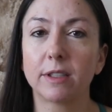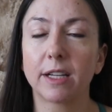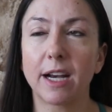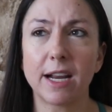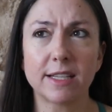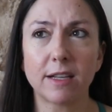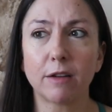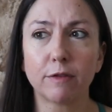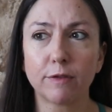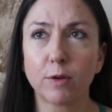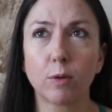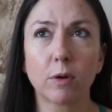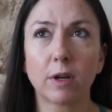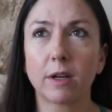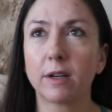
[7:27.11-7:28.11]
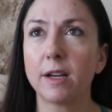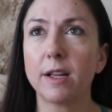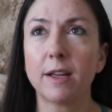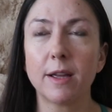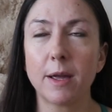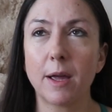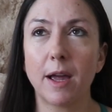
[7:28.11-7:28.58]
Again, I saw four,
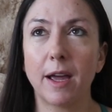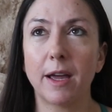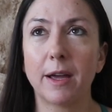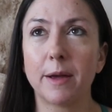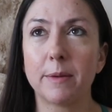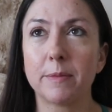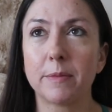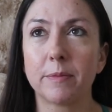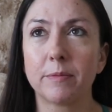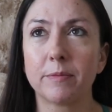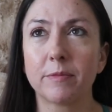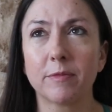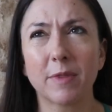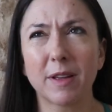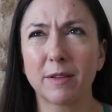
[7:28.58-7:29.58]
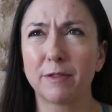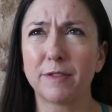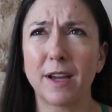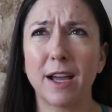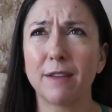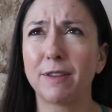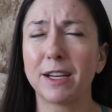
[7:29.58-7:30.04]
um,
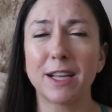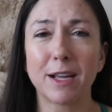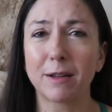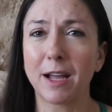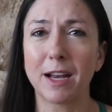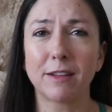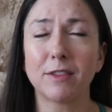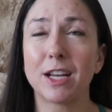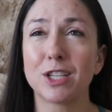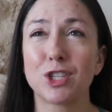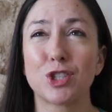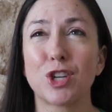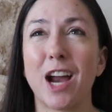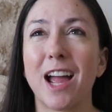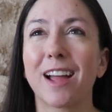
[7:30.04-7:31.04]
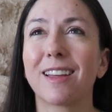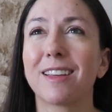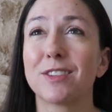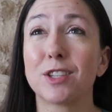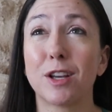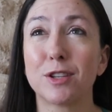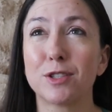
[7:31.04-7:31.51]
five, I kind of lost track. I
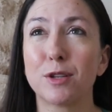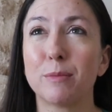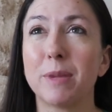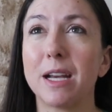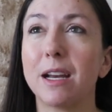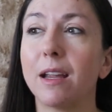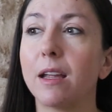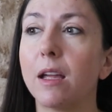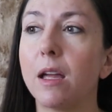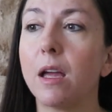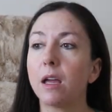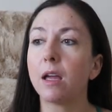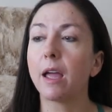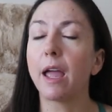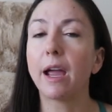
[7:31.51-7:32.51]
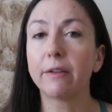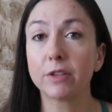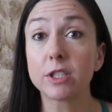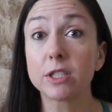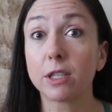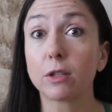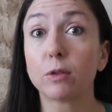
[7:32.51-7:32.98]
saw so many. Every
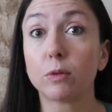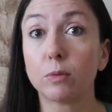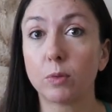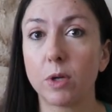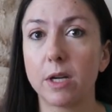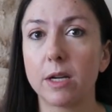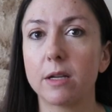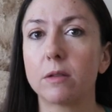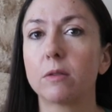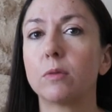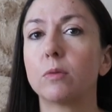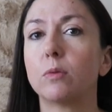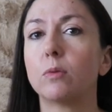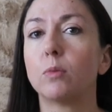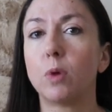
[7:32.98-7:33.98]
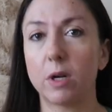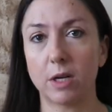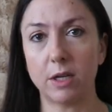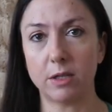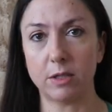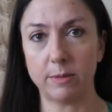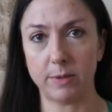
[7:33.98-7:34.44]
single one
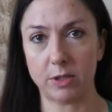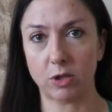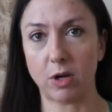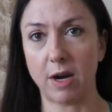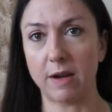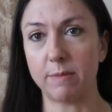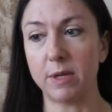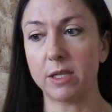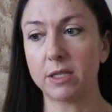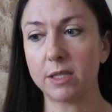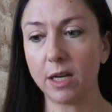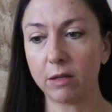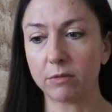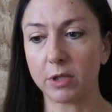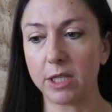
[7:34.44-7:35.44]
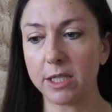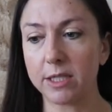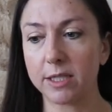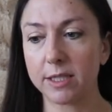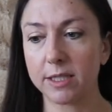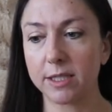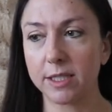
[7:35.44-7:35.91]
wanted to prescribe me
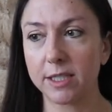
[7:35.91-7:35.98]
steroids.